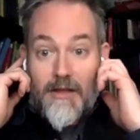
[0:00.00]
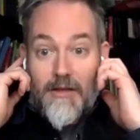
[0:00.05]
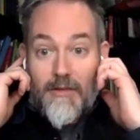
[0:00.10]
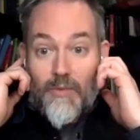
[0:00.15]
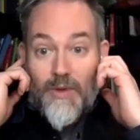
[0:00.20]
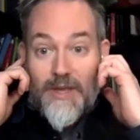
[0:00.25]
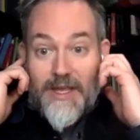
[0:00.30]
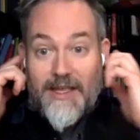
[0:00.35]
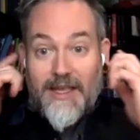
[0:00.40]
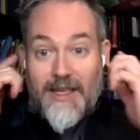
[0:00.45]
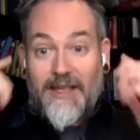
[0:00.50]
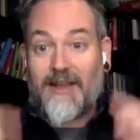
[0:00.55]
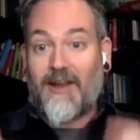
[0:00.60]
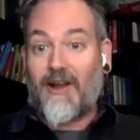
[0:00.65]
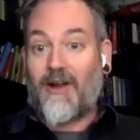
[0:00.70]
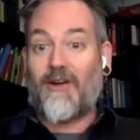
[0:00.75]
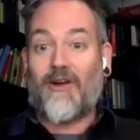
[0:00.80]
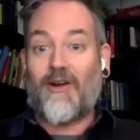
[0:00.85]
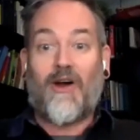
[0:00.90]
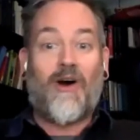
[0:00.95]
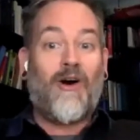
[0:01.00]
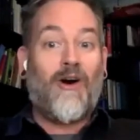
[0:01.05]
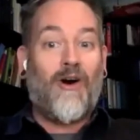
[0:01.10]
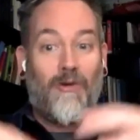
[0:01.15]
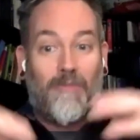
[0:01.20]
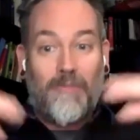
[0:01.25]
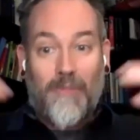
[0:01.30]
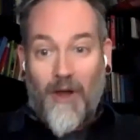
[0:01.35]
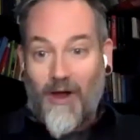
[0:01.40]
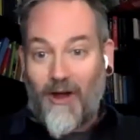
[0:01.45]
We are
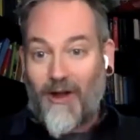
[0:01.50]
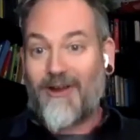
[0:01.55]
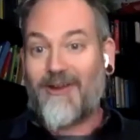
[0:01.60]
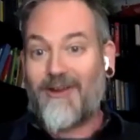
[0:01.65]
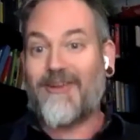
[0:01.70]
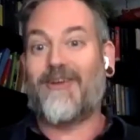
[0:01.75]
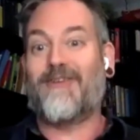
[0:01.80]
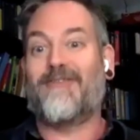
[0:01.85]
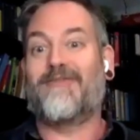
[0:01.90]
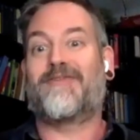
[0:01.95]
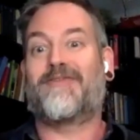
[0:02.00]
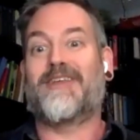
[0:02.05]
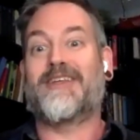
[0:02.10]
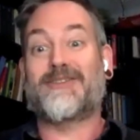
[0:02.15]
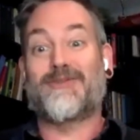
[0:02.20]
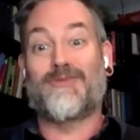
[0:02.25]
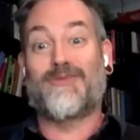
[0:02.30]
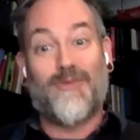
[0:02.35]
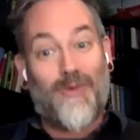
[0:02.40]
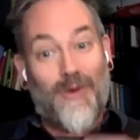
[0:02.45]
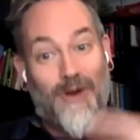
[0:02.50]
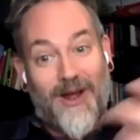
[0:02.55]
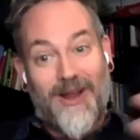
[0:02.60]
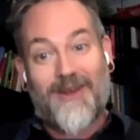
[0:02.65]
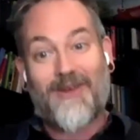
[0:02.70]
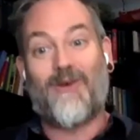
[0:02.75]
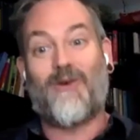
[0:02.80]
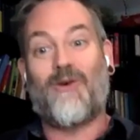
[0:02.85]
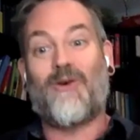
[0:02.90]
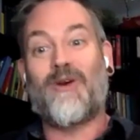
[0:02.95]
all part of this
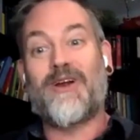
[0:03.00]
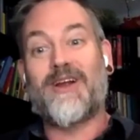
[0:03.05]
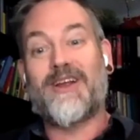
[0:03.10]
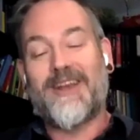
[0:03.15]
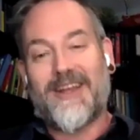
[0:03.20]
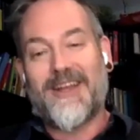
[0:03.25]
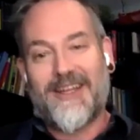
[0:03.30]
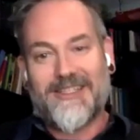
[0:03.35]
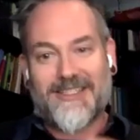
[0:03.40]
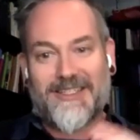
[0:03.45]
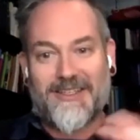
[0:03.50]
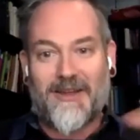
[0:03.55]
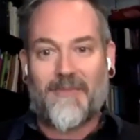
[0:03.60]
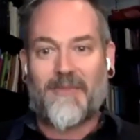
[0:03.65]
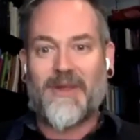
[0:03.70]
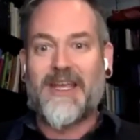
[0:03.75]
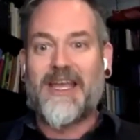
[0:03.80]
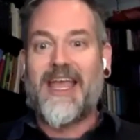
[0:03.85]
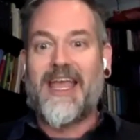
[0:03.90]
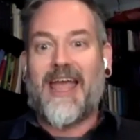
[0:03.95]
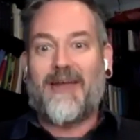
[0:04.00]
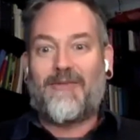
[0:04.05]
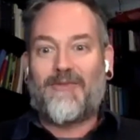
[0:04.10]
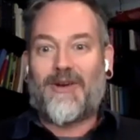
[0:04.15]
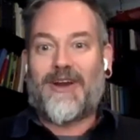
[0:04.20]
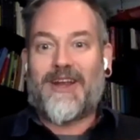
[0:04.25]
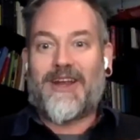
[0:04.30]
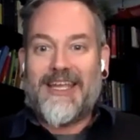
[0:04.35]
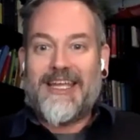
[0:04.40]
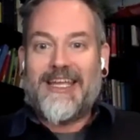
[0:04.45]
one organism, and
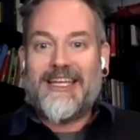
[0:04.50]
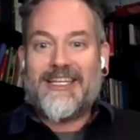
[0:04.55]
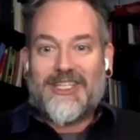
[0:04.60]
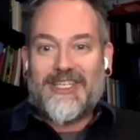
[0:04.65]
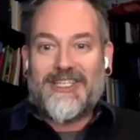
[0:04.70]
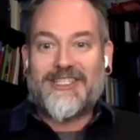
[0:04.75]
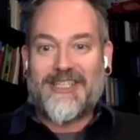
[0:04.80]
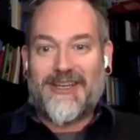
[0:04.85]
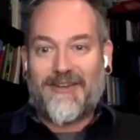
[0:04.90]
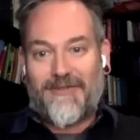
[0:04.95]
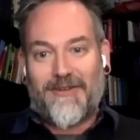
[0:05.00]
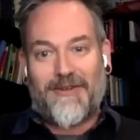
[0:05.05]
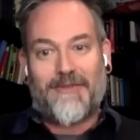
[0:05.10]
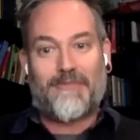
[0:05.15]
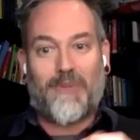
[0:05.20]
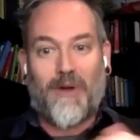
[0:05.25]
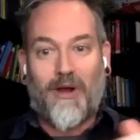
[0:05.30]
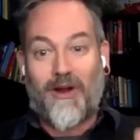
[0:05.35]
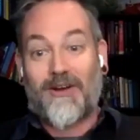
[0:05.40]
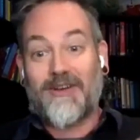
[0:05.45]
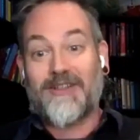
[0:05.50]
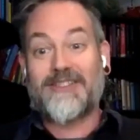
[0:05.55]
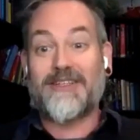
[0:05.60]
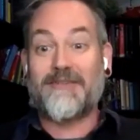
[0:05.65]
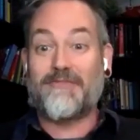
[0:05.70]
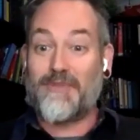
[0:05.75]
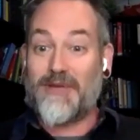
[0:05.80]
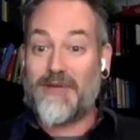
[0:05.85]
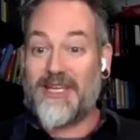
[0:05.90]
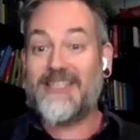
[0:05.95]
we're each in different parts
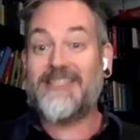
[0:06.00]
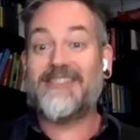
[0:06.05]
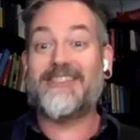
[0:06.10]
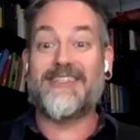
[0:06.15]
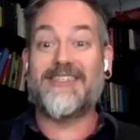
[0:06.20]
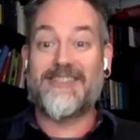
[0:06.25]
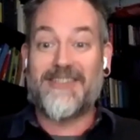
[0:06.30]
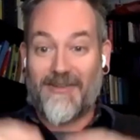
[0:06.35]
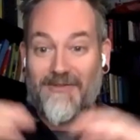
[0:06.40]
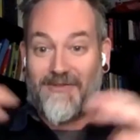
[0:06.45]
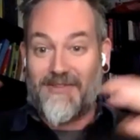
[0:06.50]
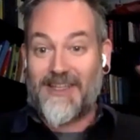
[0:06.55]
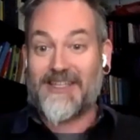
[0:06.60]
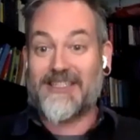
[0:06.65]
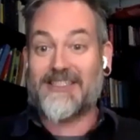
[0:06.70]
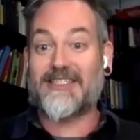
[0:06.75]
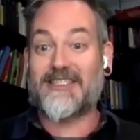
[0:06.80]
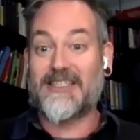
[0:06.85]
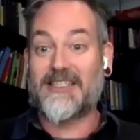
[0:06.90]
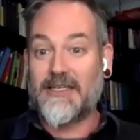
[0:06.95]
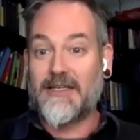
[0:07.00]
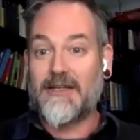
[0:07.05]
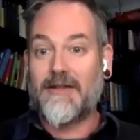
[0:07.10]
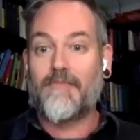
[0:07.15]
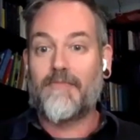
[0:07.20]
and pieces of this